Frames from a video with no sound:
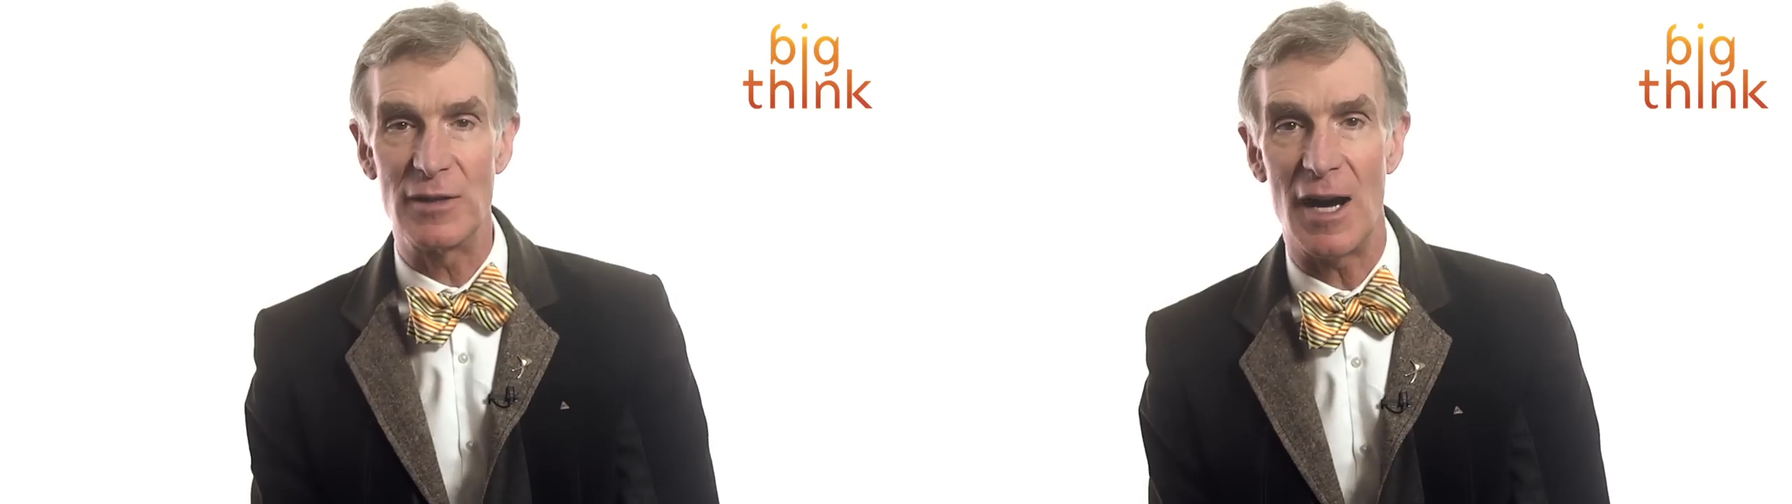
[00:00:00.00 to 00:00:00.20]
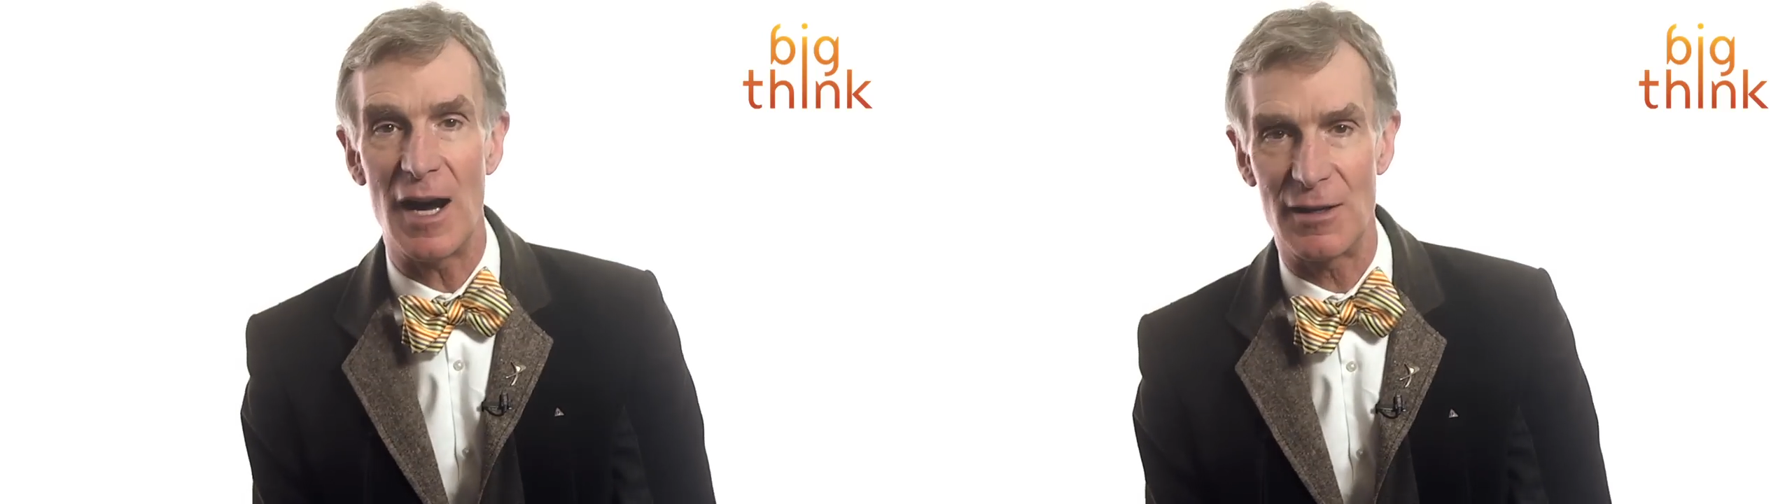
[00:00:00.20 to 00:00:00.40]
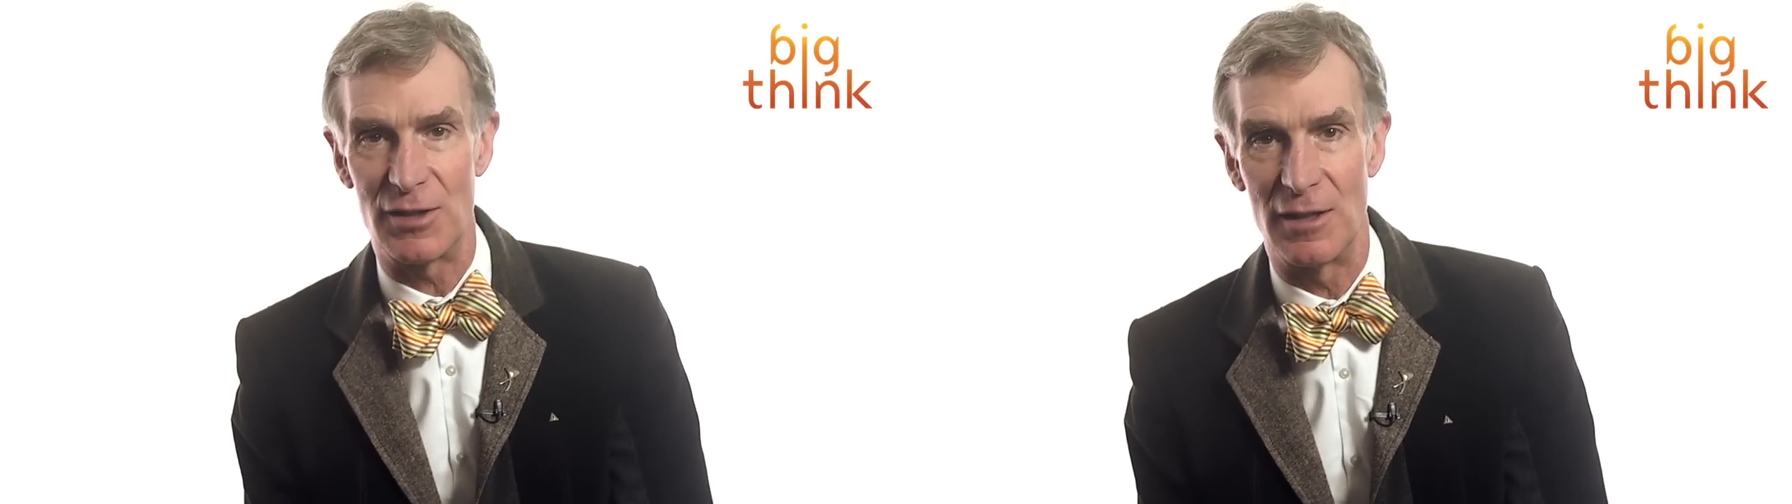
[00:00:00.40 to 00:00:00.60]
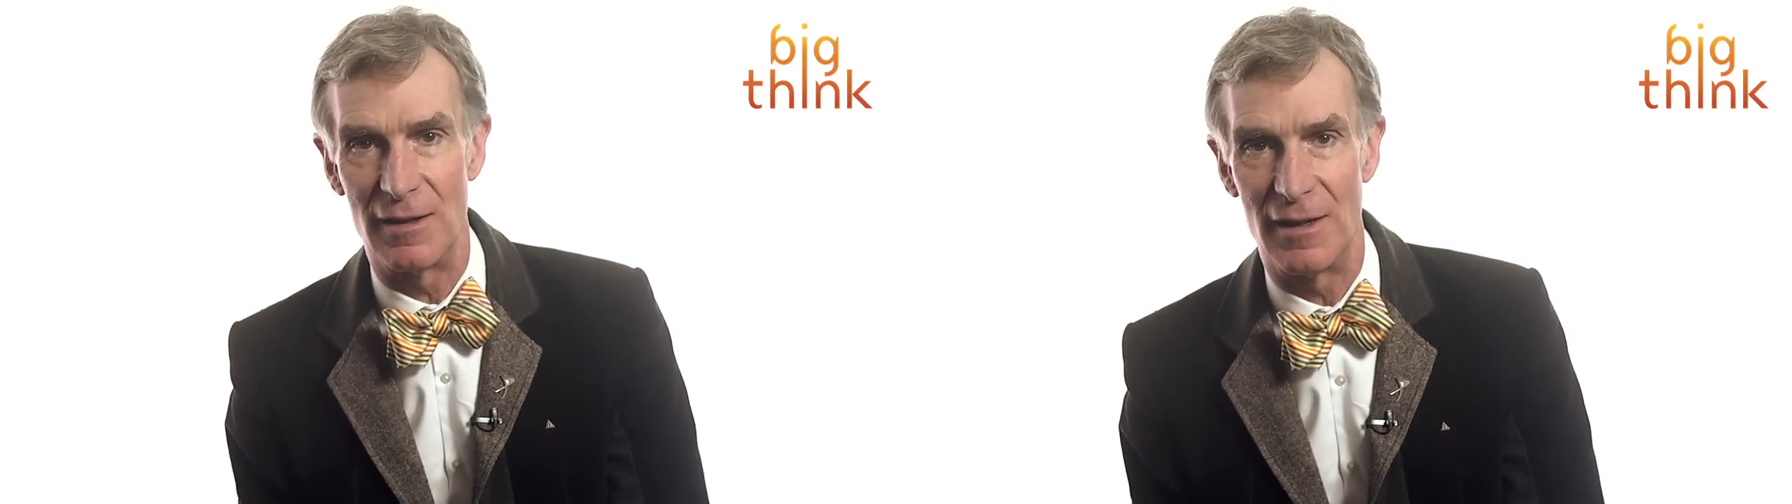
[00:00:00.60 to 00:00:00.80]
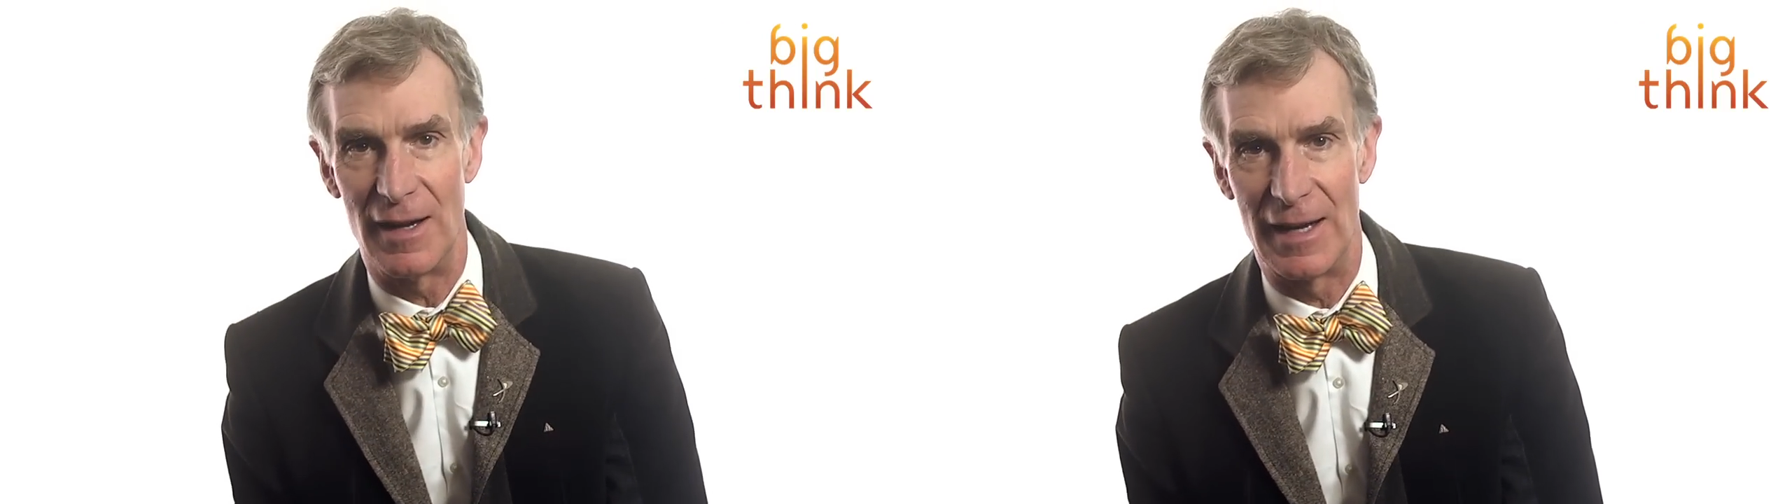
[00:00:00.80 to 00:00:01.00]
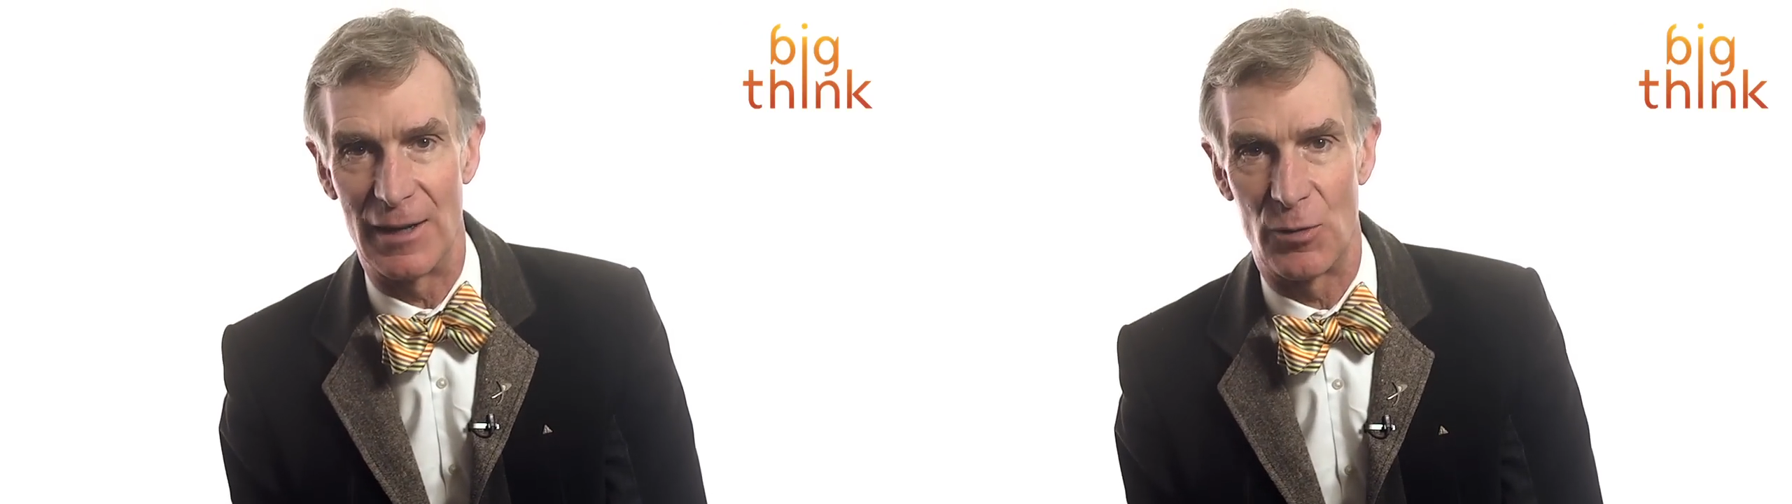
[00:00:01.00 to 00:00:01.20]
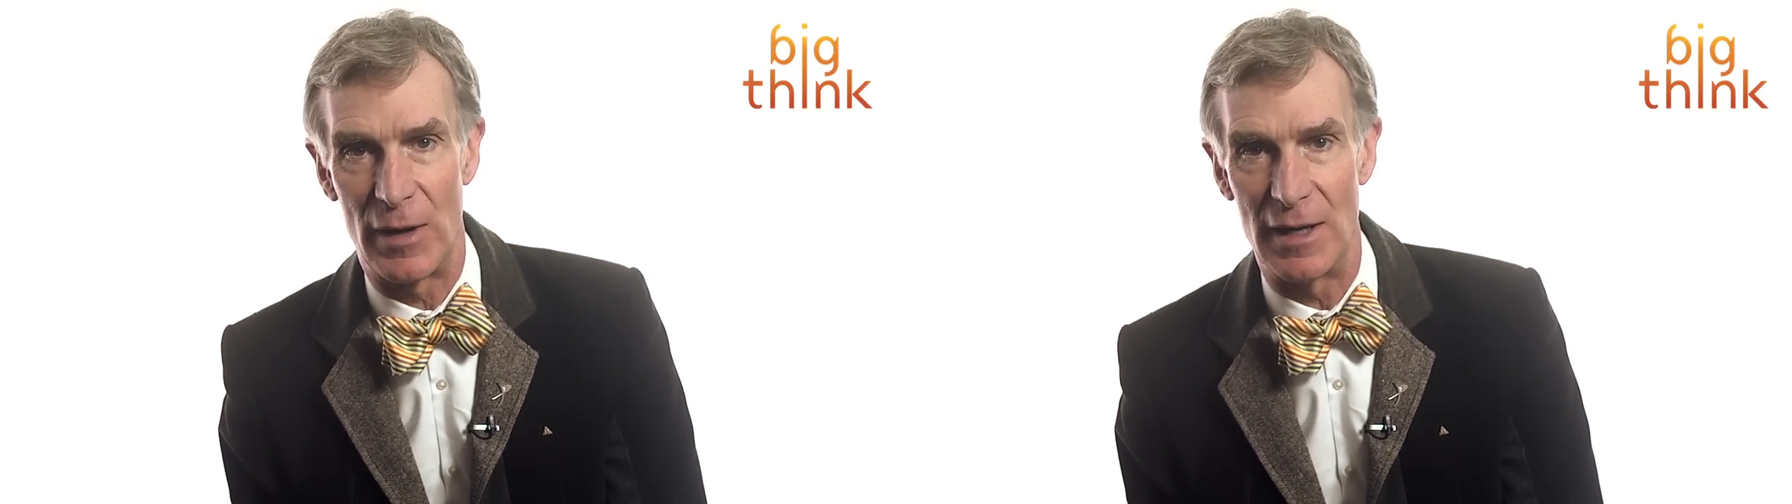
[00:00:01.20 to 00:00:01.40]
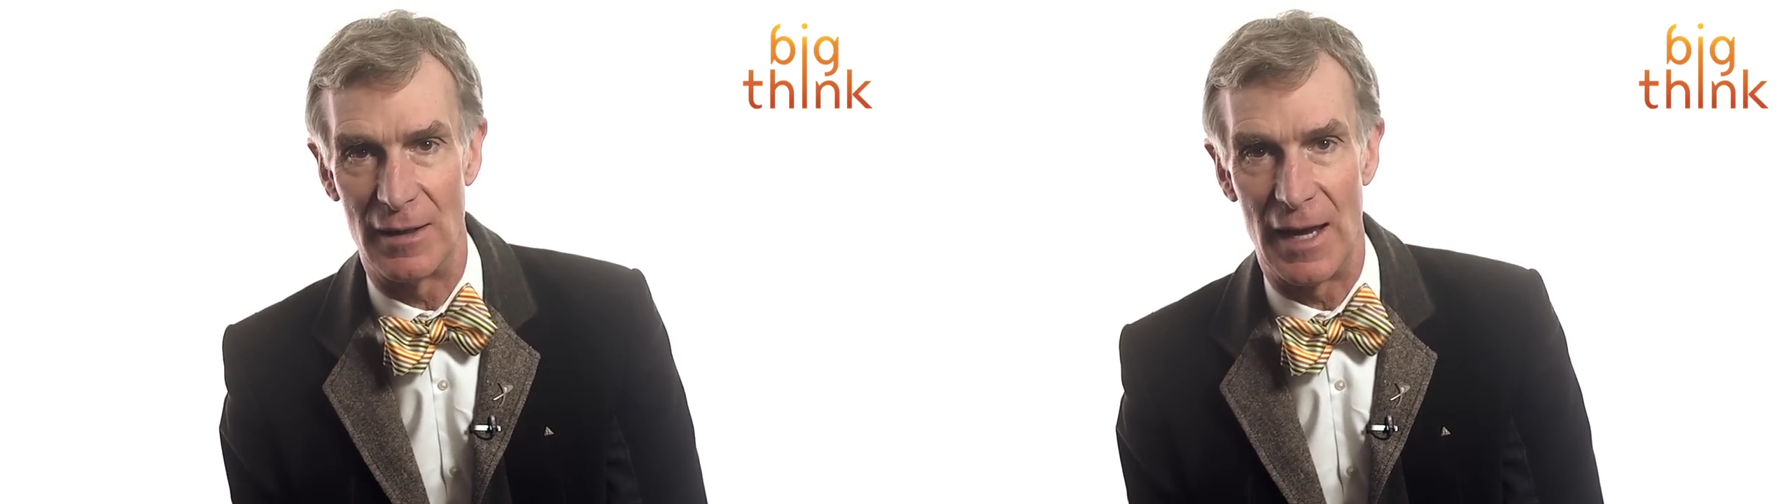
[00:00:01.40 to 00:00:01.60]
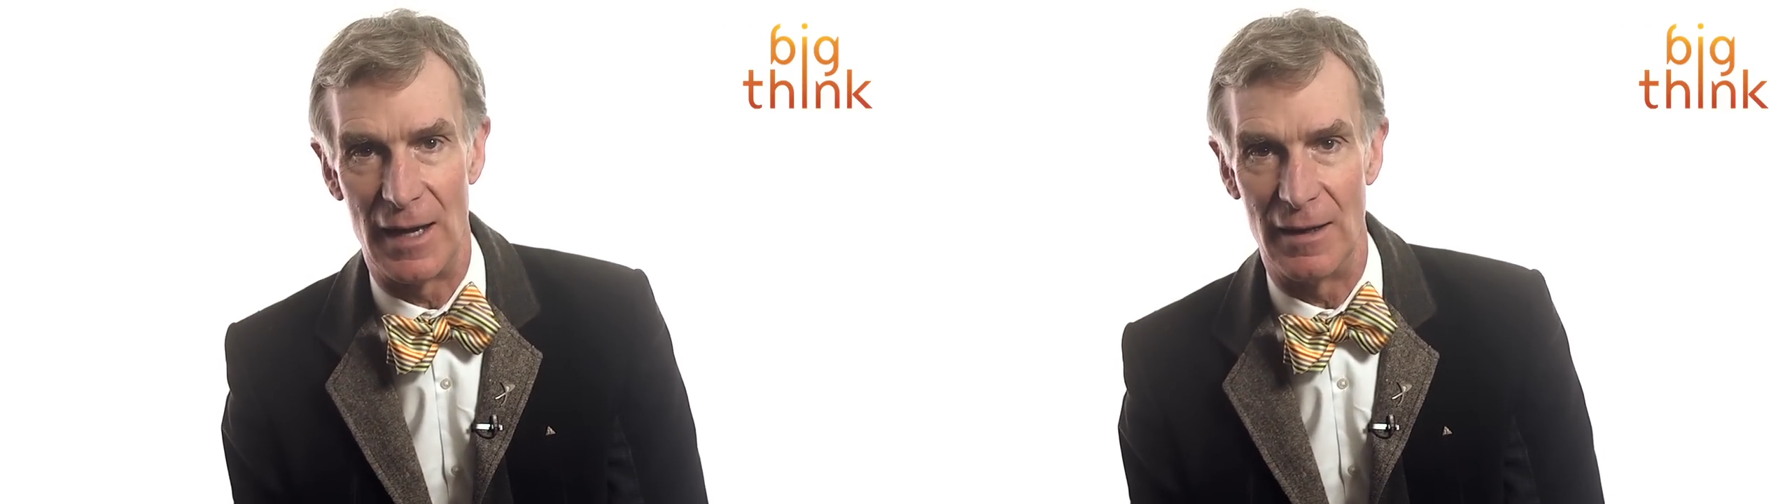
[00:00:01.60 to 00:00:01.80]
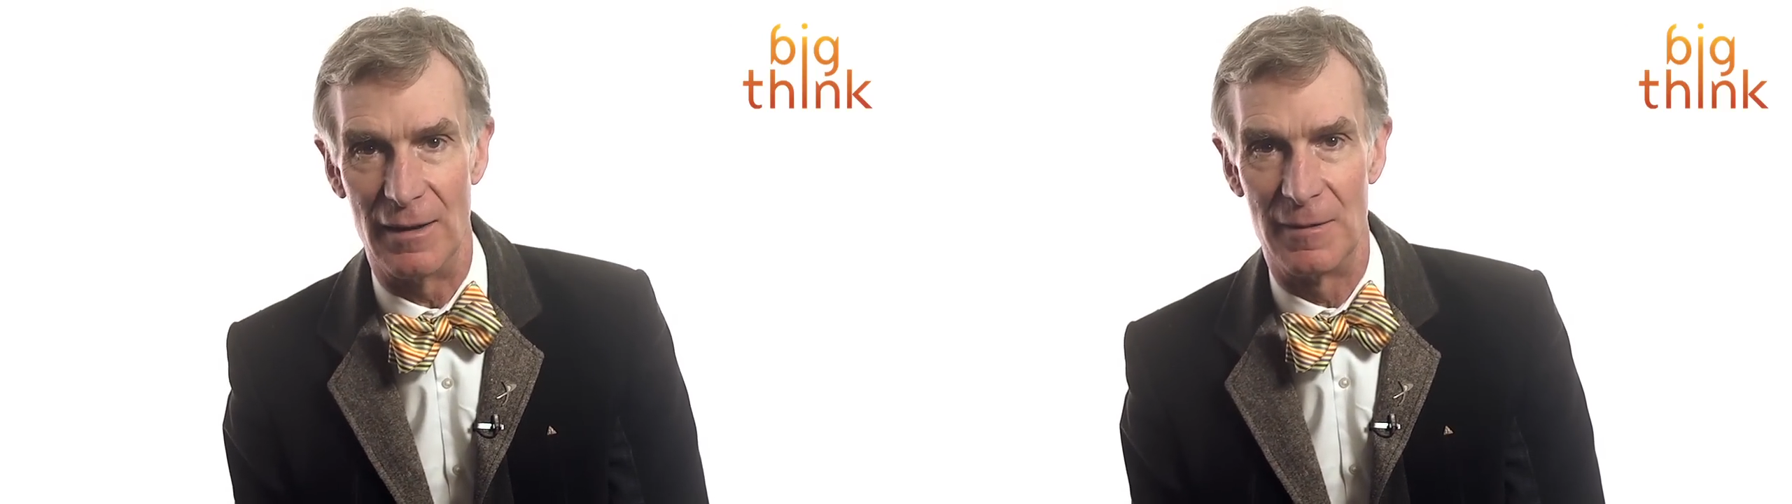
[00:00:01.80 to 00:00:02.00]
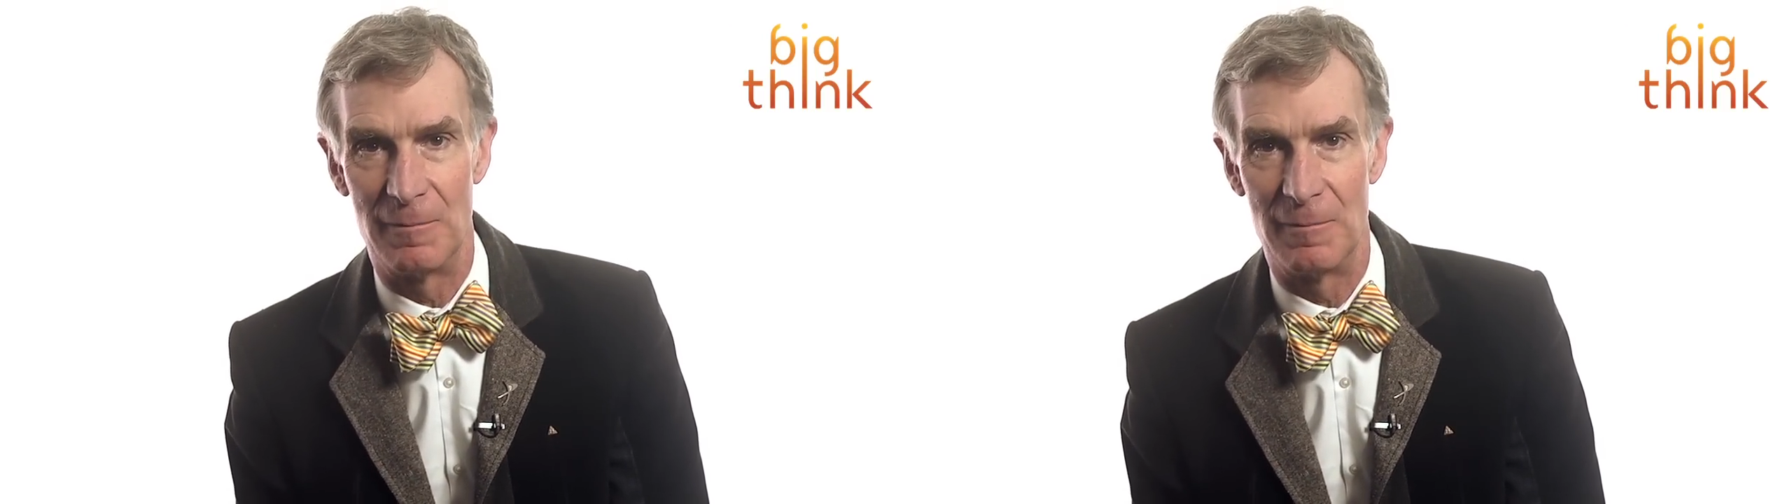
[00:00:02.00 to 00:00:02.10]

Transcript: dachshund and a Great Dane